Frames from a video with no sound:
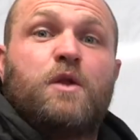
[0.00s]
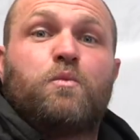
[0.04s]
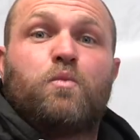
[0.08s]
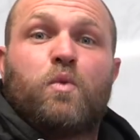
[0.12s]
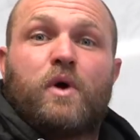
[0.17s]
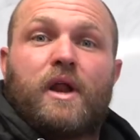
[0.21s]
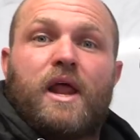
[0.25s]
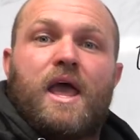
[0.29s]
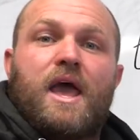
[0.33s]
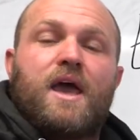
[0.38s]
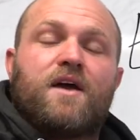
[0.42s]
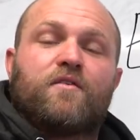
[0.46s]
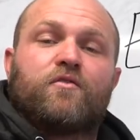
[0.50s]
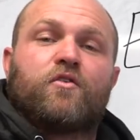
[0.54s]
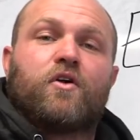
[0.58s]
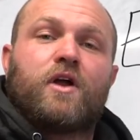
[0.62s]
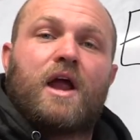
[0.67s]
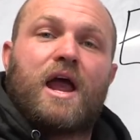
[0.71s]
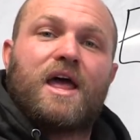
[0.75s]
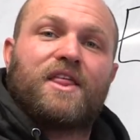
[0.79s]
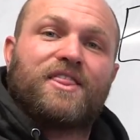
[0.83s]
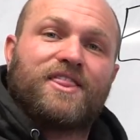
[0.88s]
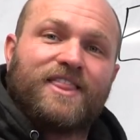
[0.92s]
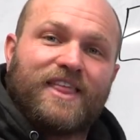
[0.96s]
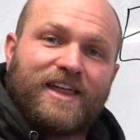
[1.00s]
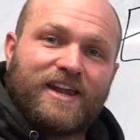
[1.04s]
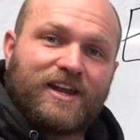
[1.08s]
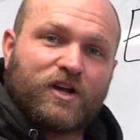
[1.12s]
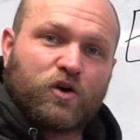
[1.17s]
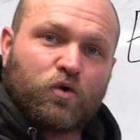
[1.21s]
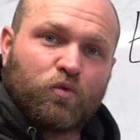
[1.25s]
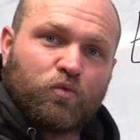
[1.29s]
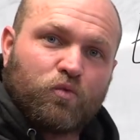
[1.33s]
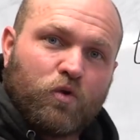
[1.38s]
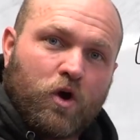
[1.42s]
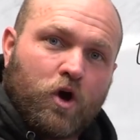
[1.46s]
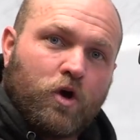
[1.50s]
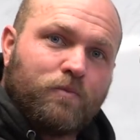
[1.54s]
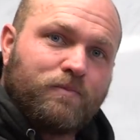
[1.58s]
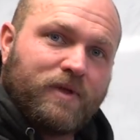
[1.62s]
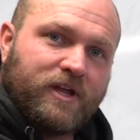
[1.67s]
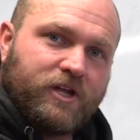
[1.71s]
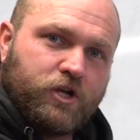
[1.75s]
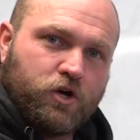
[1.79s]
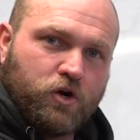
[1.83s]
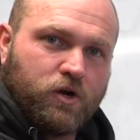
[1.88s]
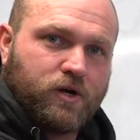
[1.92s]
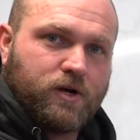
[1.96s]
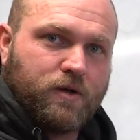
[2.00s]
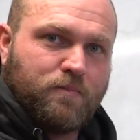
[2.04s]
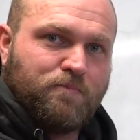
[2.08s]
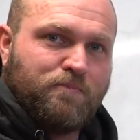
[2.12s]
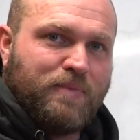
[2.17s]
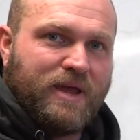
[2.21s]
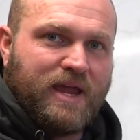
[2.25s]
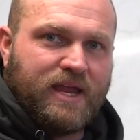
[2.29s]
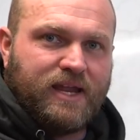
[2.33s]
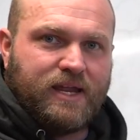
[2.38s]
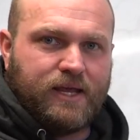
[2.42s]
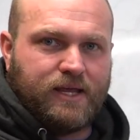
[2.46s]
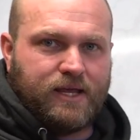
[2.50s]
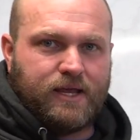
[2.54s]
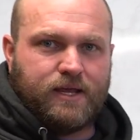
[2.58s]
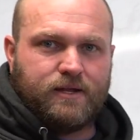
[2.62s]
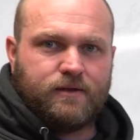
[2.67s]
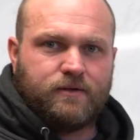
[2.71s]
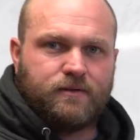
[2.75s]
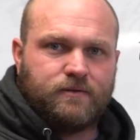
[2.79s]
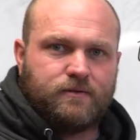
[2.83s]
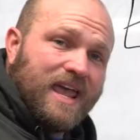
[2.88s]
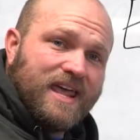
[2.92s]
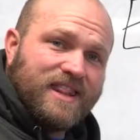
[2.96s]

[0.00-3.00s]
in whatever athletic realm that you're competing in.